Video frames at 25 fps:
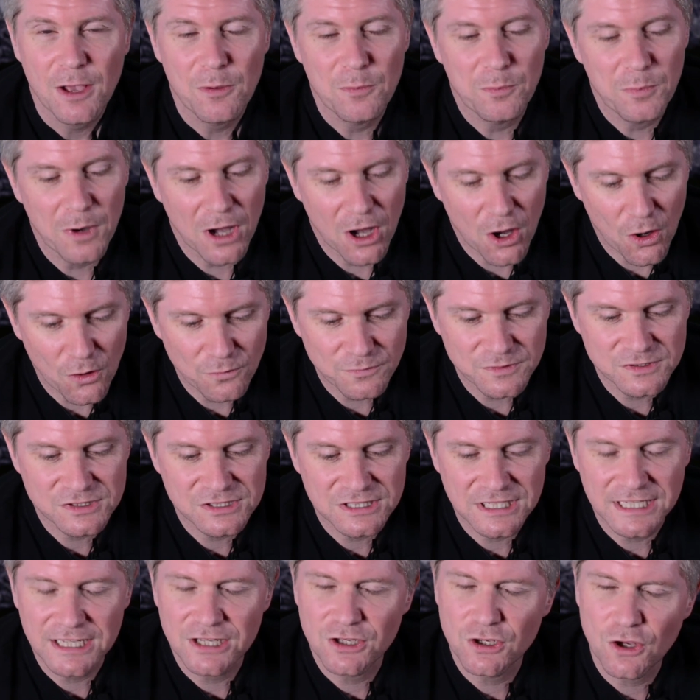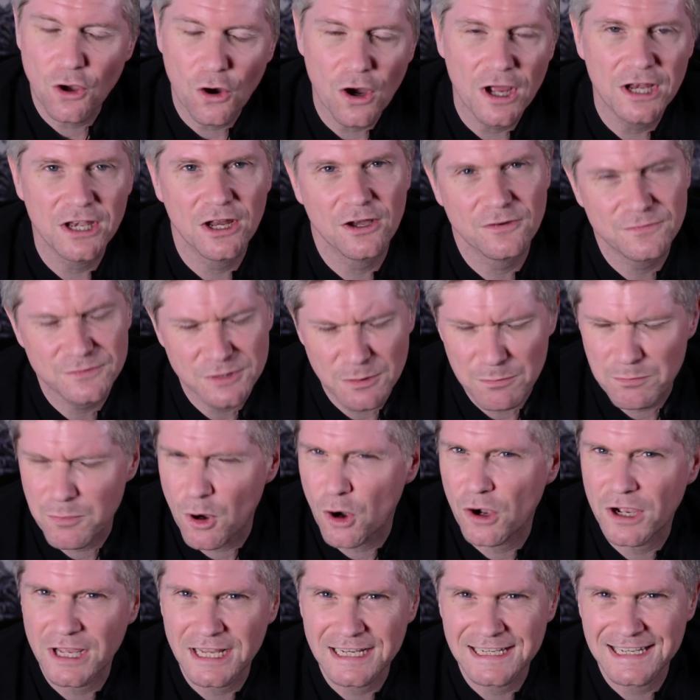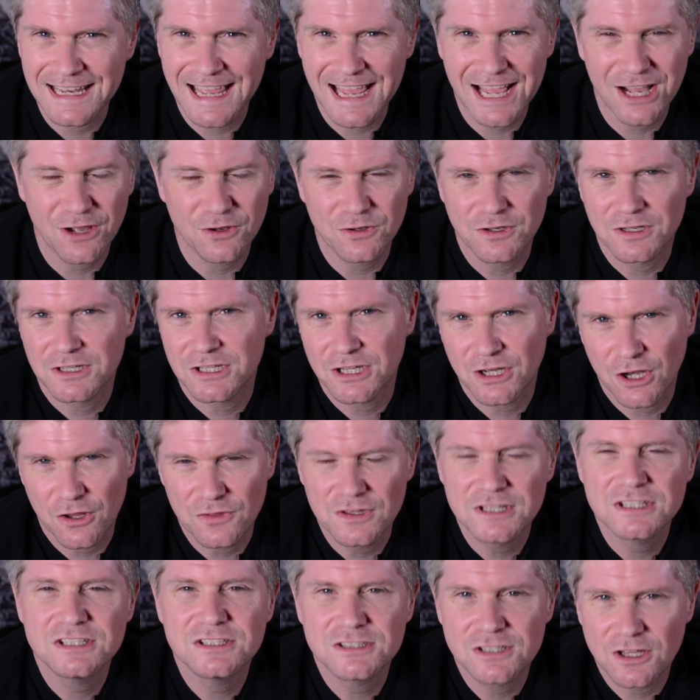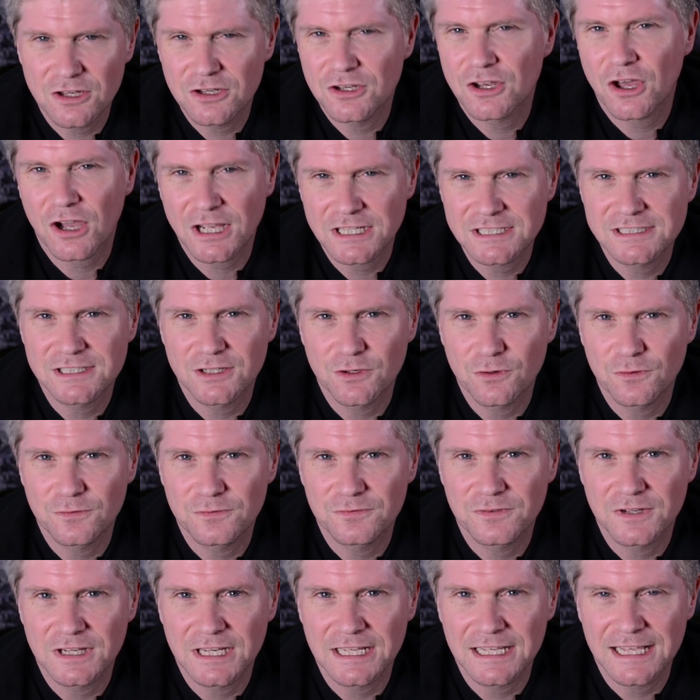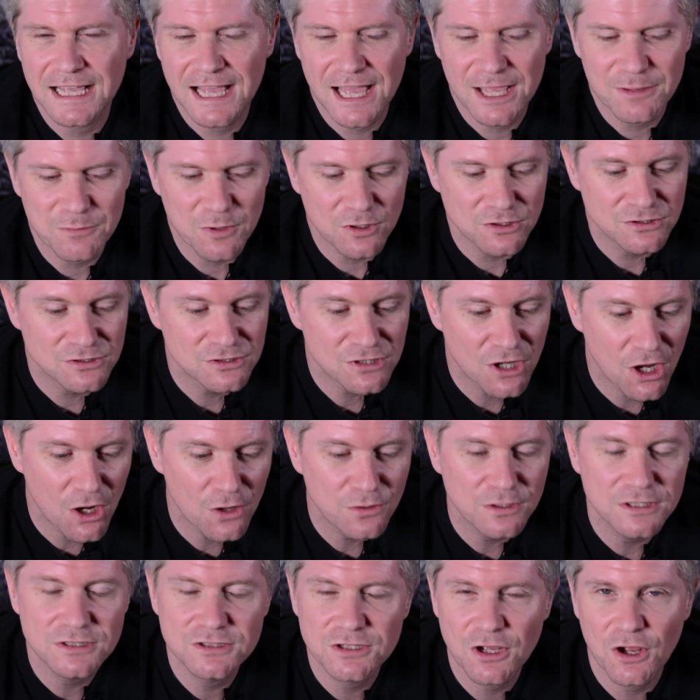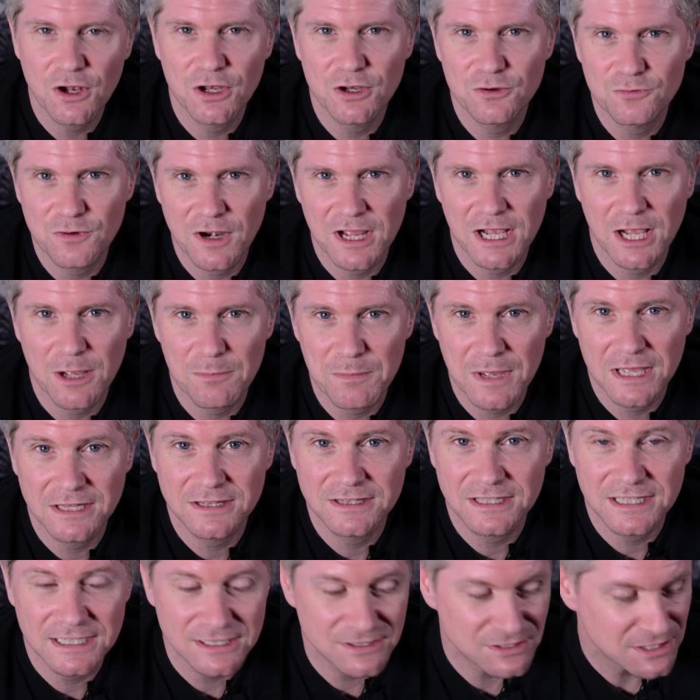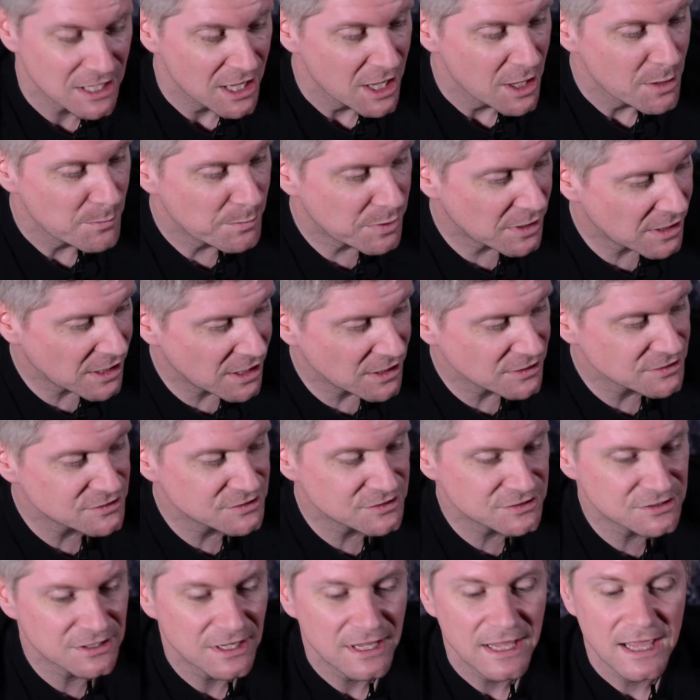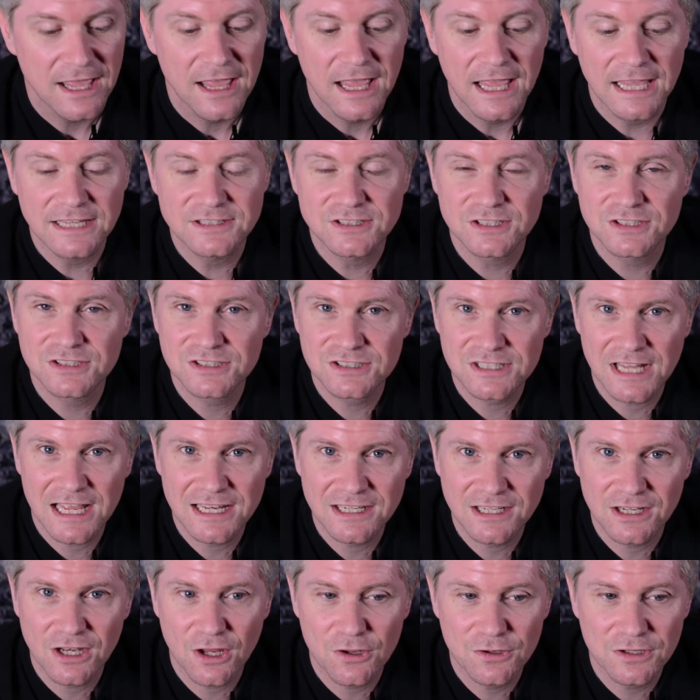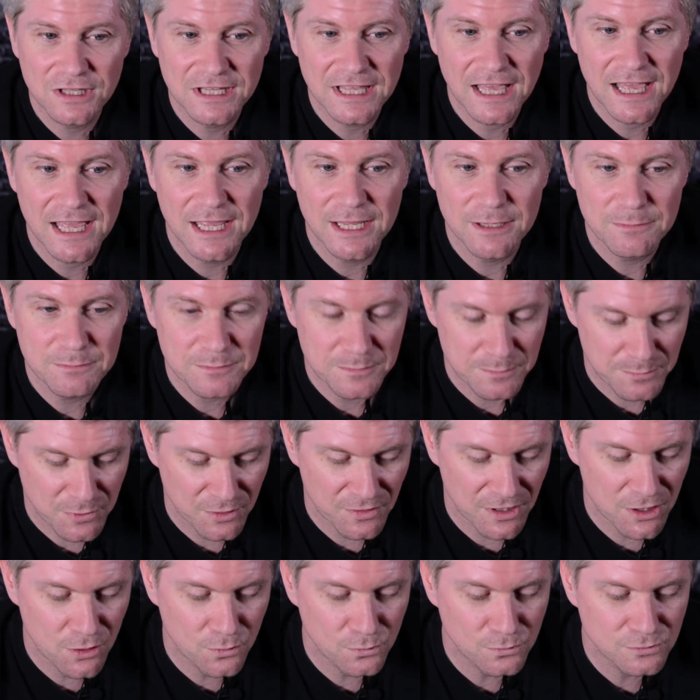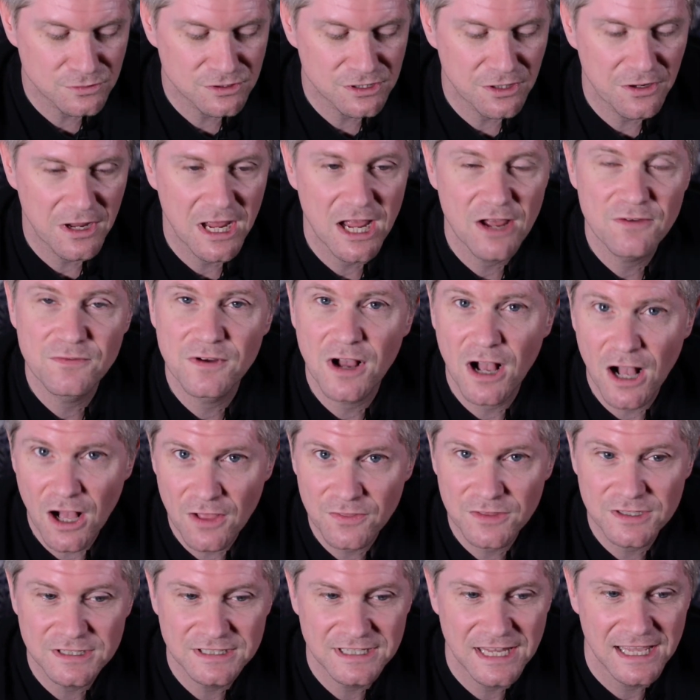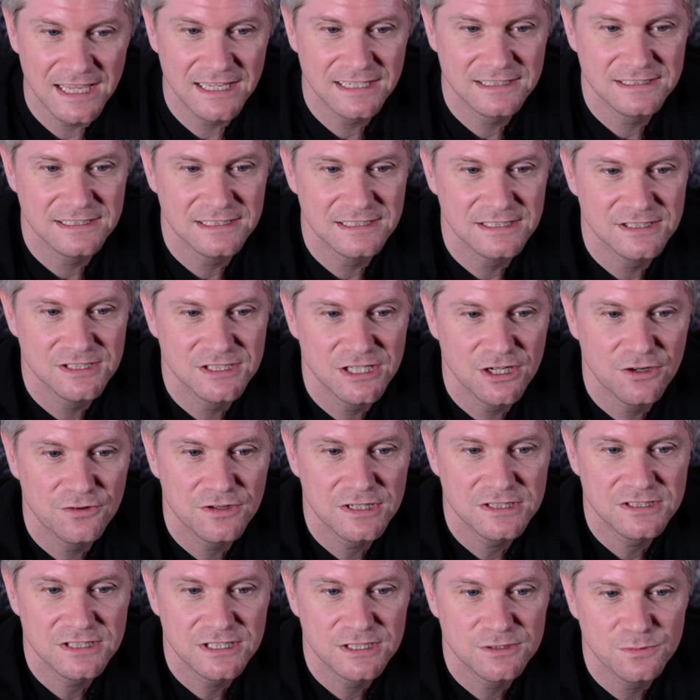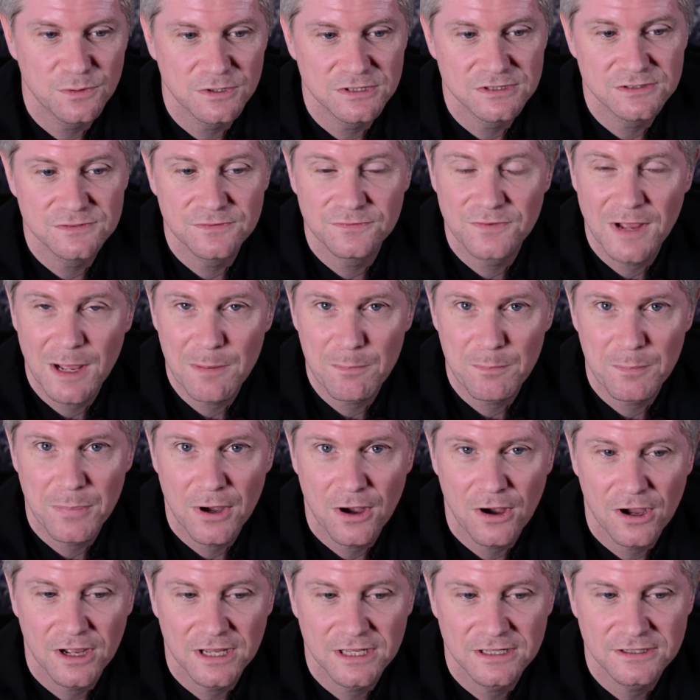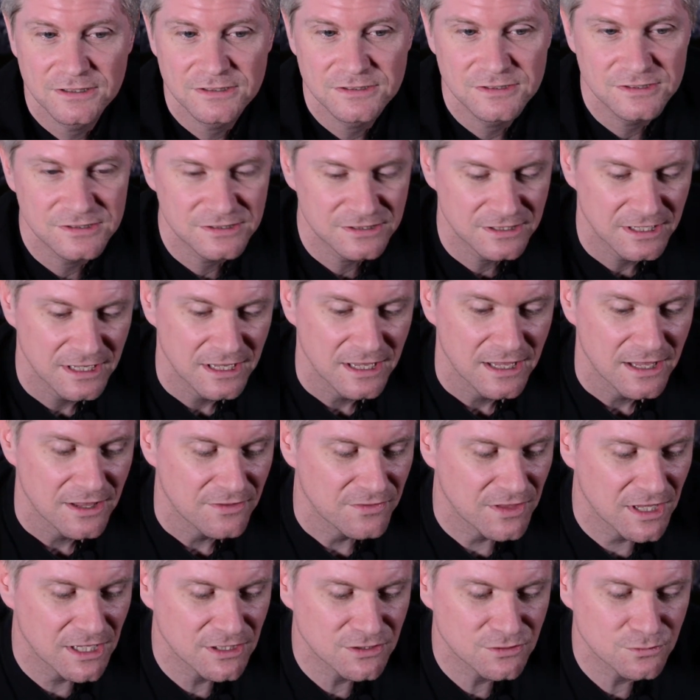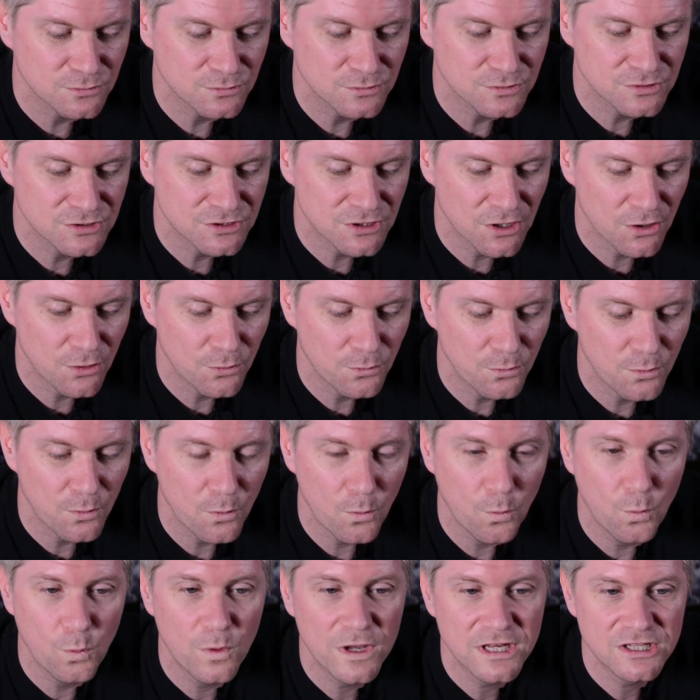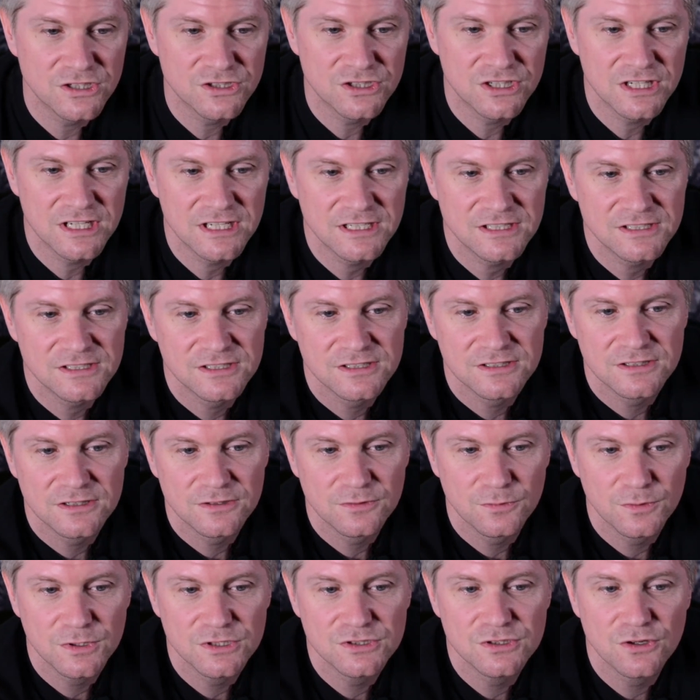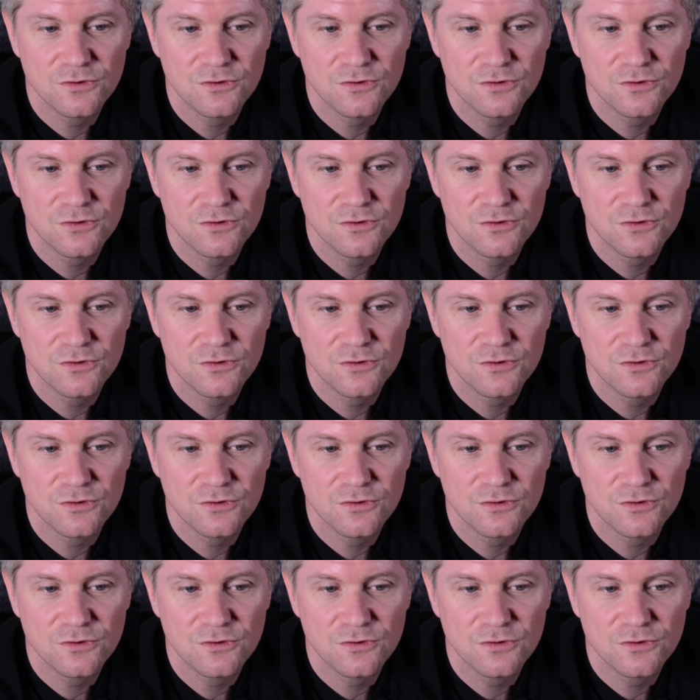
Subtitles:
but obviously not enough to bog it down. This is a nice little filler game. I totally recommend this. Plus it's a standalone game, but they also have other decks in the series. This one's vampires, there's also witches, which